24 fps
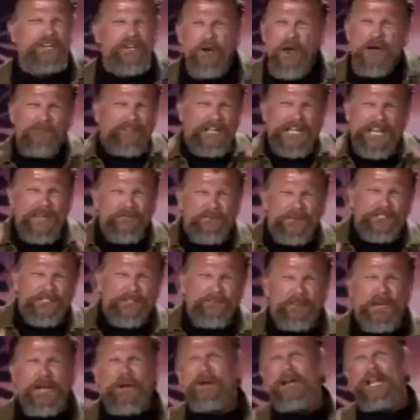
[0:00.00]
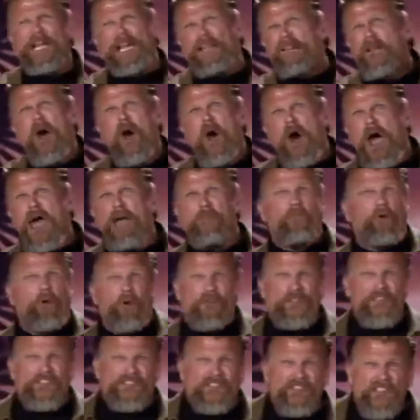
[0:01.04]
you have an evil spirit and, and
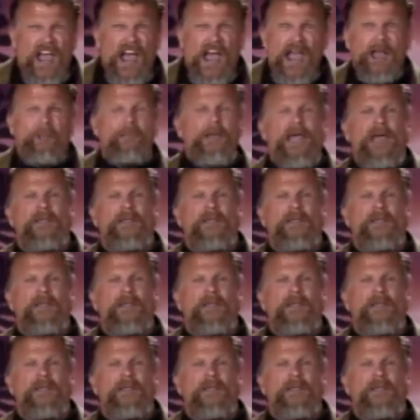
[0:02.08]
we're the same.